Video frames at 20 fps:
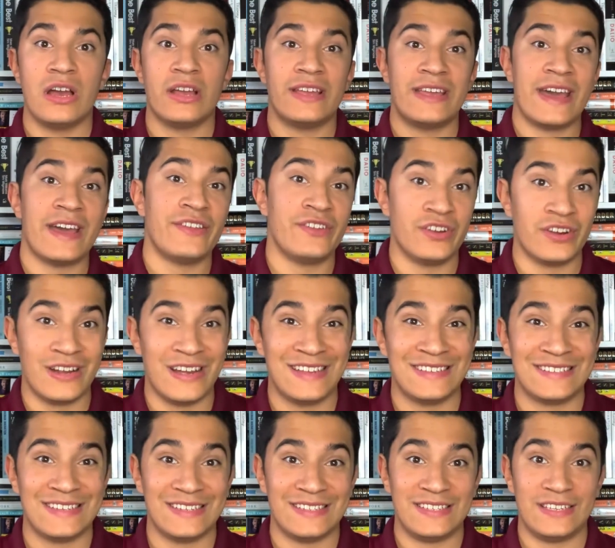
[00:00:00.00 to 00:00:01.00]
get your S
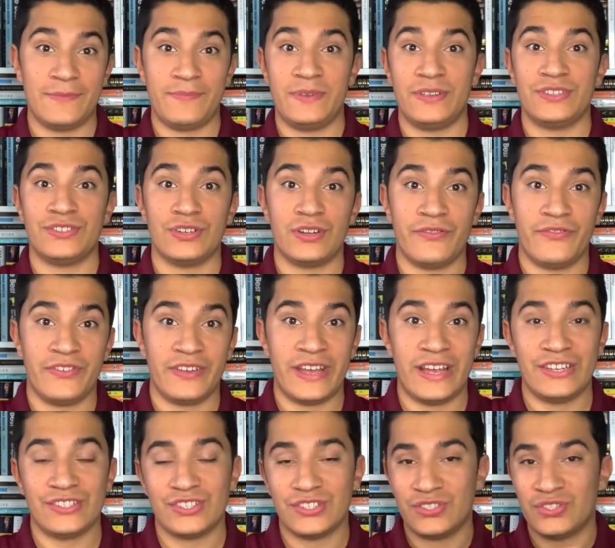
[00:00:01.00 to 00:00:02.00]
S C P
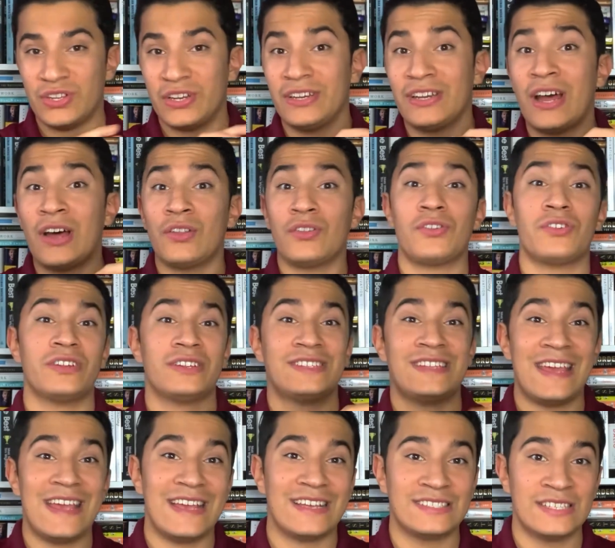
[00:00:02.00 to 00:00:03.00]
certification. So it not only
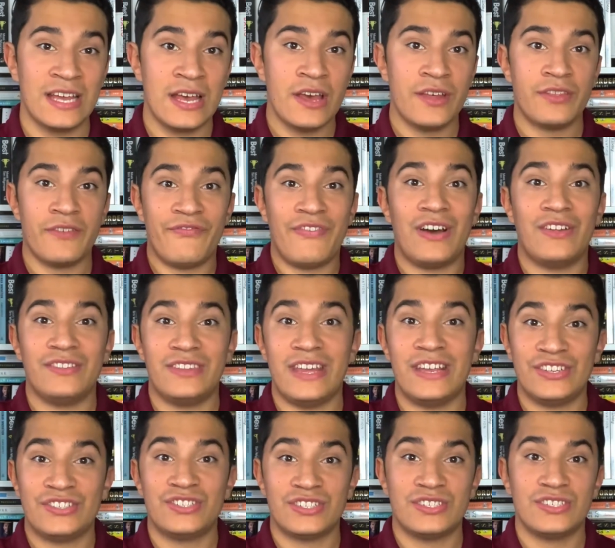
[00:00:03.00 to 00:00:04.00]
takes the
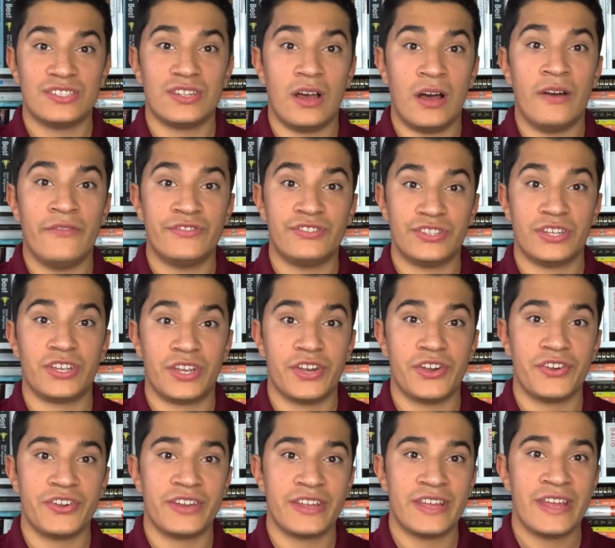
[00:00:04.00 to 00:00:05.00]
foundations of
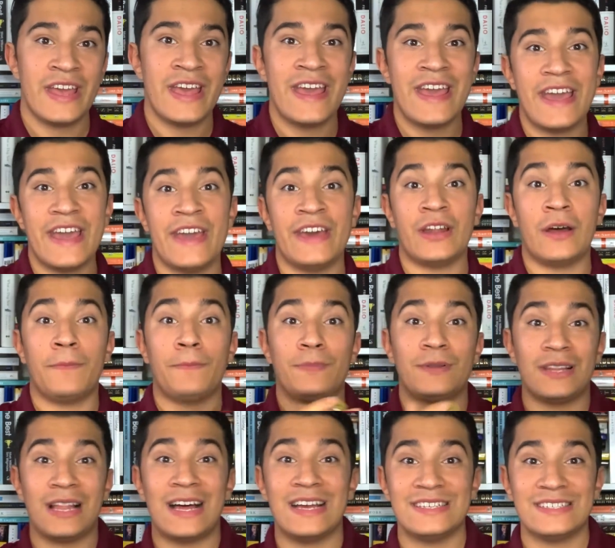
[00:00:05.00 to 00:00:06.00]
security, it
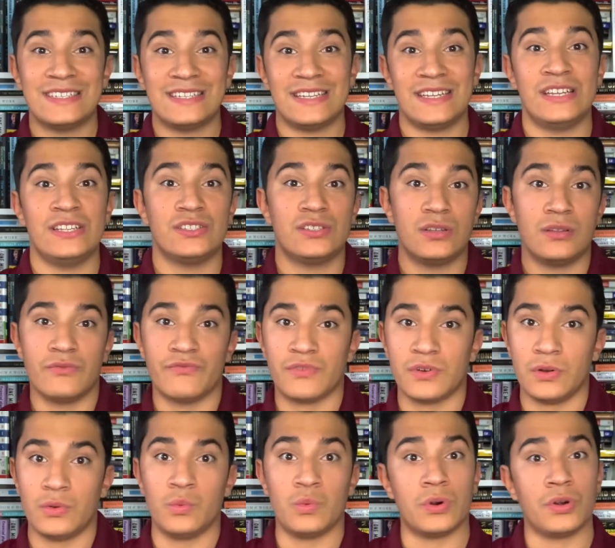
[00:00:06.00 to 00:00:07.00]
applies it into the real
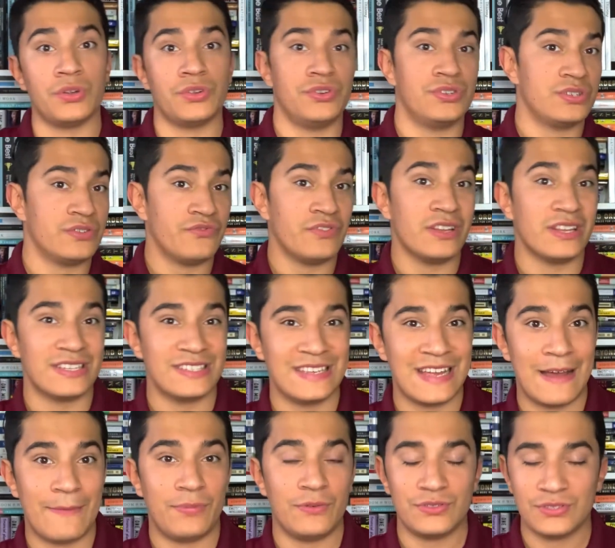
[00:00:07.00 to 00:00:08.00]
world using real
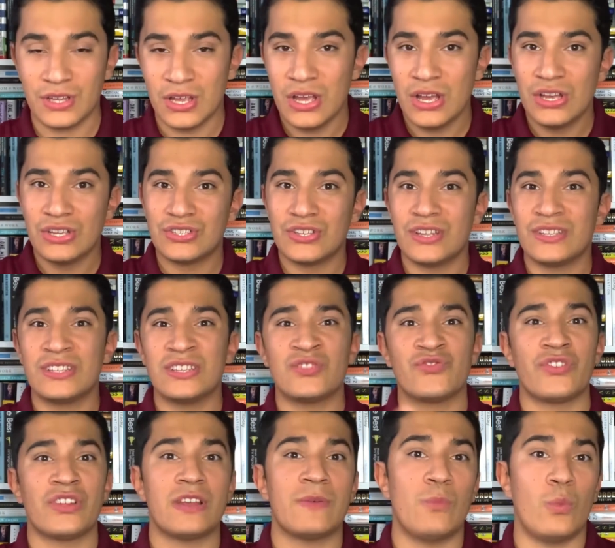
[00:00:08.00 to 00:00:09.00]
examples. So this is
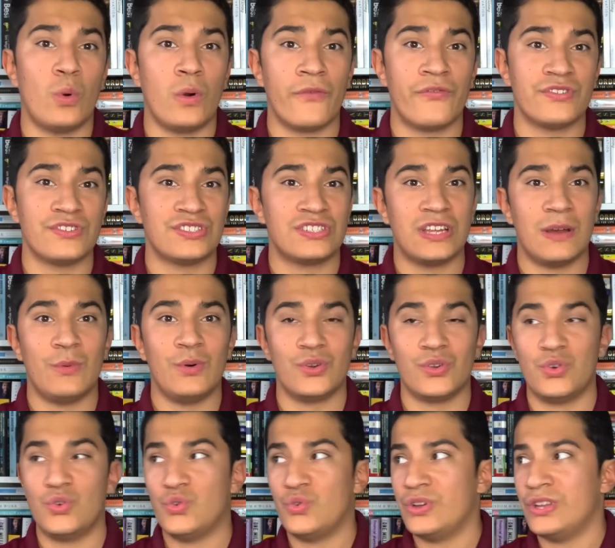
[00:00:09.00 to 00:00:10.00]
really more for someone
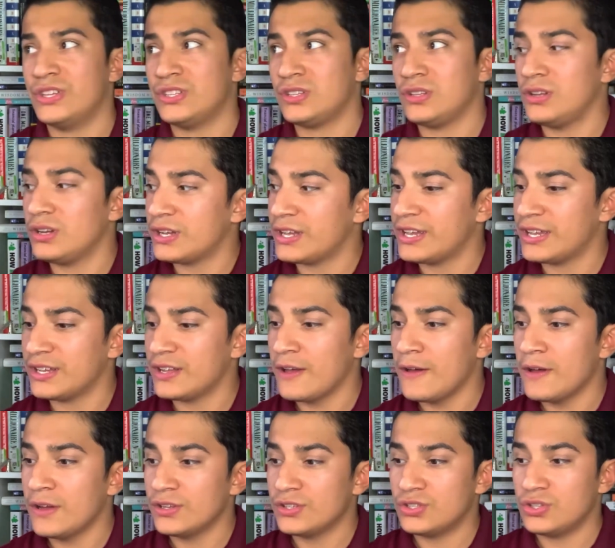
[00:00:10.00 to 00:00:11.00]
who is looking
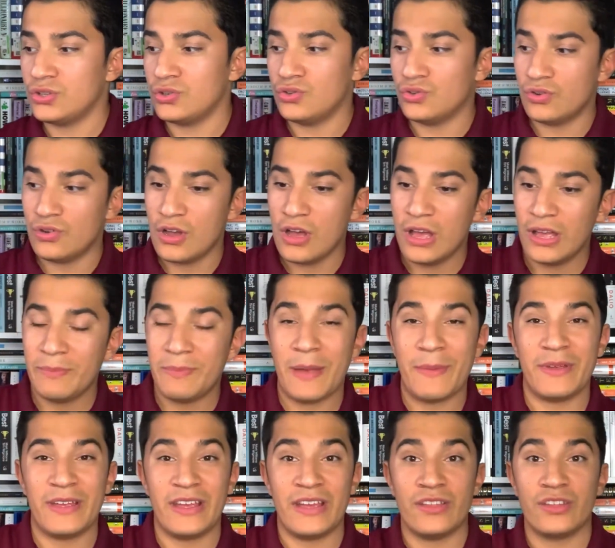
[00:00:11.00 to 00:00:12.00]
to
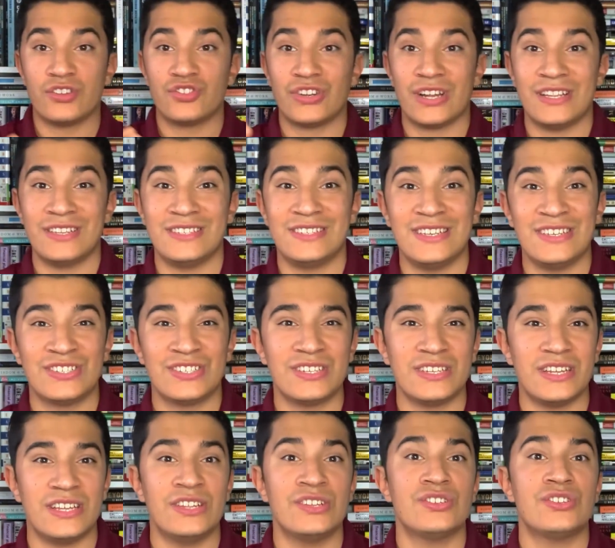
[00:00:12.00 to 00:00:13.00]
maybe either transition
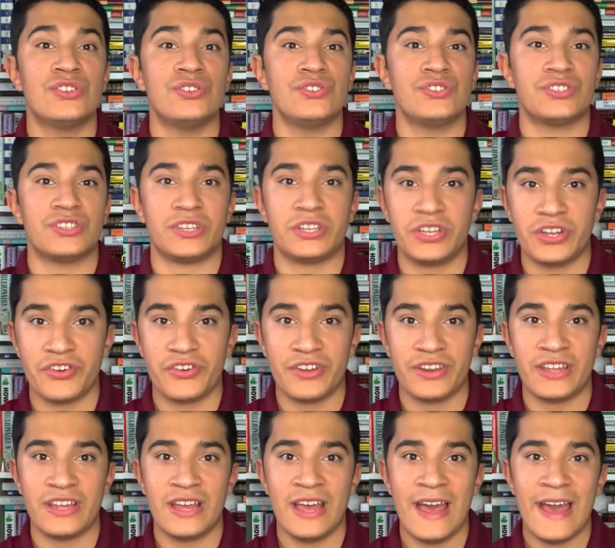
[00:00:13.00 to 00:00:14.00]
into
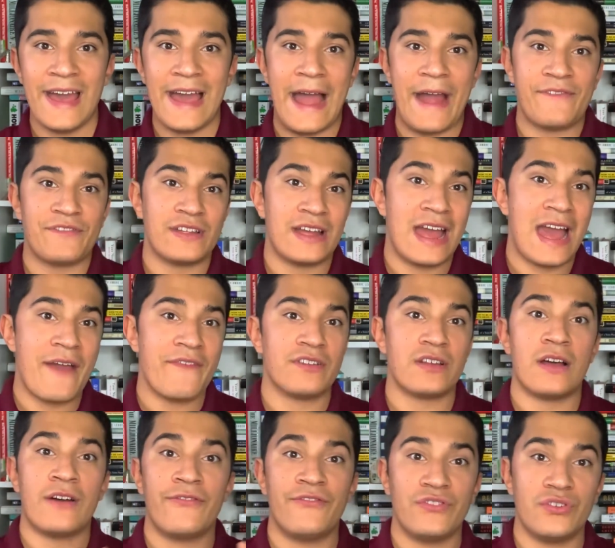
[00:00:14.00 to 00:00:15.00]
security after having
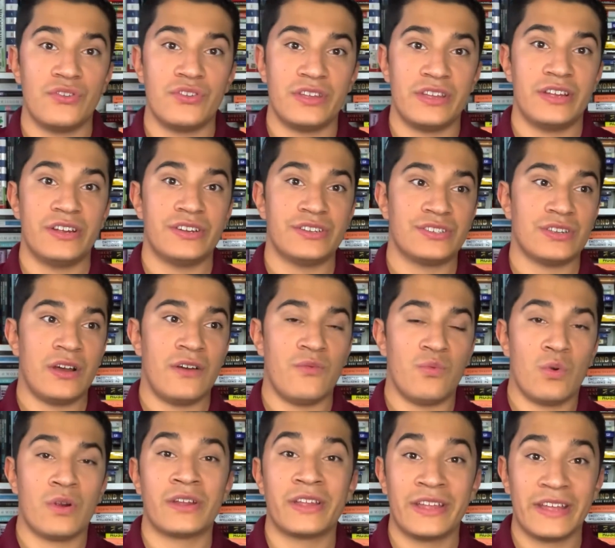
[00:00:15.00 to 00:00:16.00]
a few years of
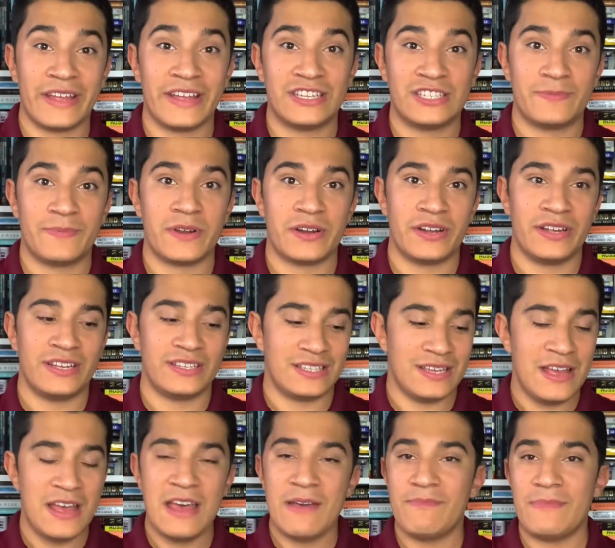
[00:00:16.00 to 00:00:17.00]
working experience,
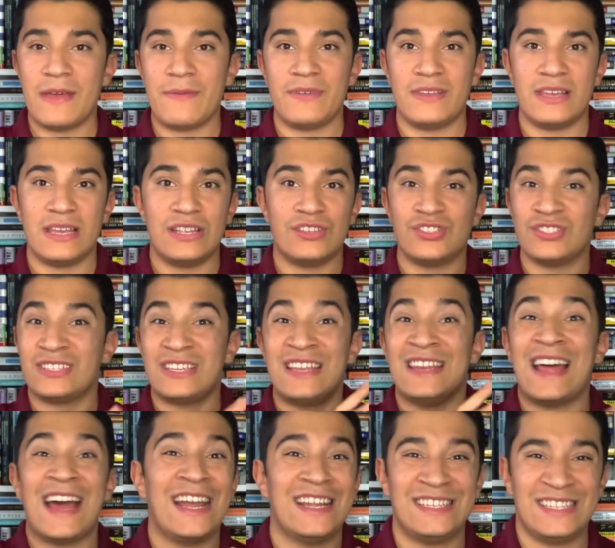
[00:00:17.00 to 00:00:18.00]
maybe just in
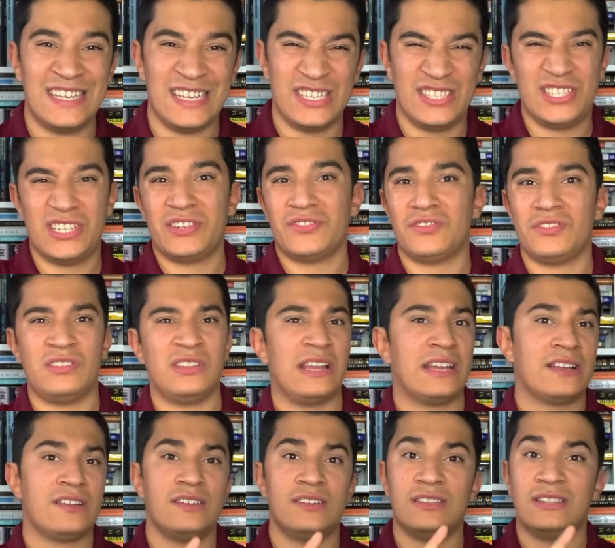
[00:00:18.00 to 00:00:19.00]
I T in general, like
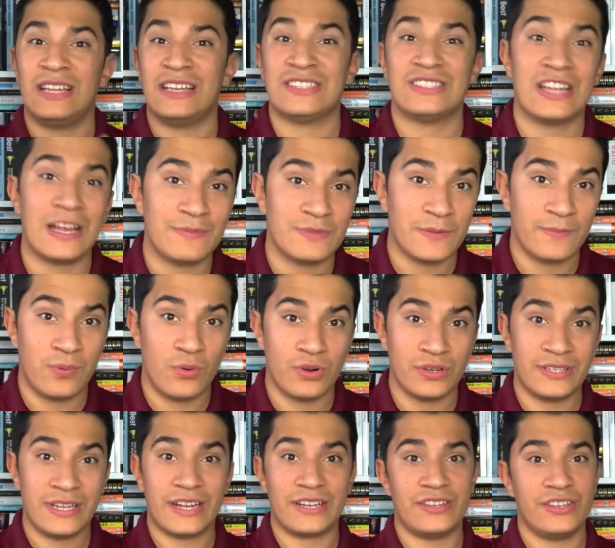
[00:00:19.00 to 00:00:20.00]
a desktop support
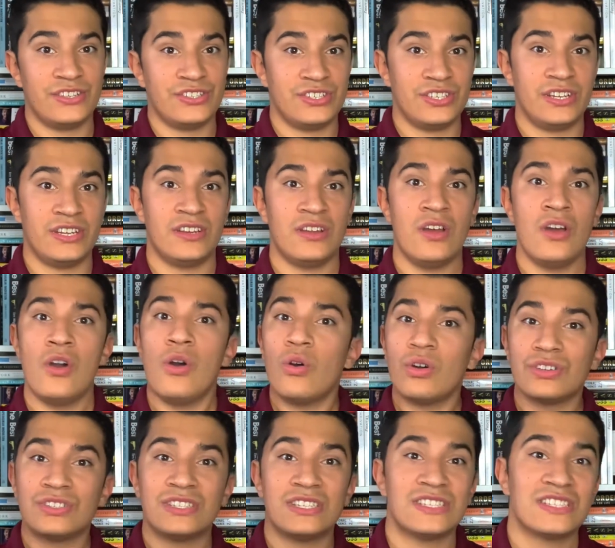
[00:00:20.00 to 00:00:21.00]
technician or
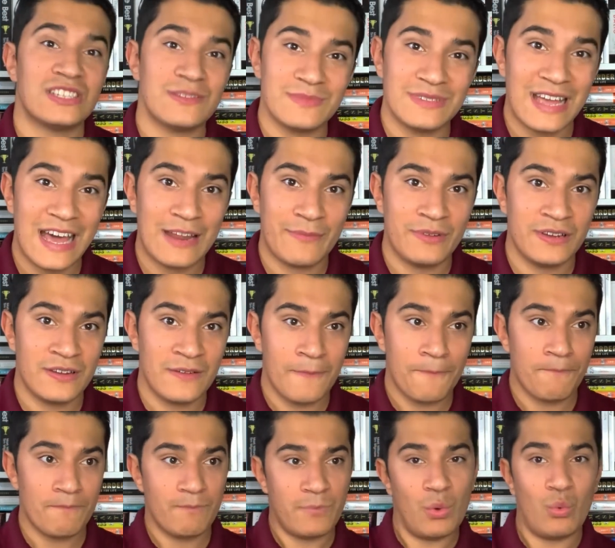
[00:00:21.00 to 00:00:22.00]
systems admin,
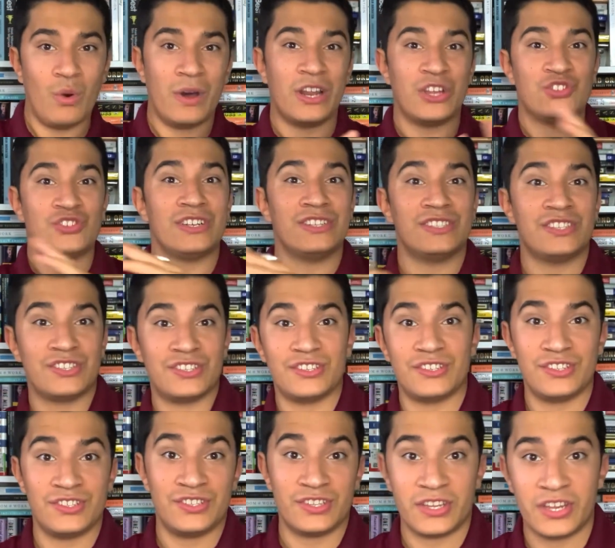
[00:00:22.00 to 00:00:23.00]
but want to transition to
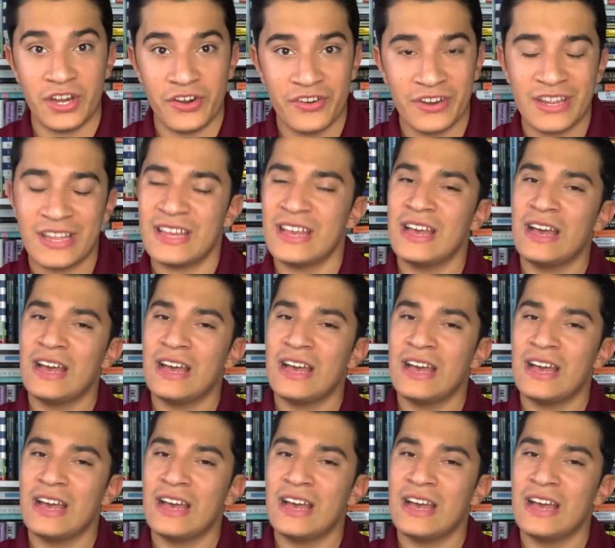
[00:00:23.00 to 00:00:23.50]
security,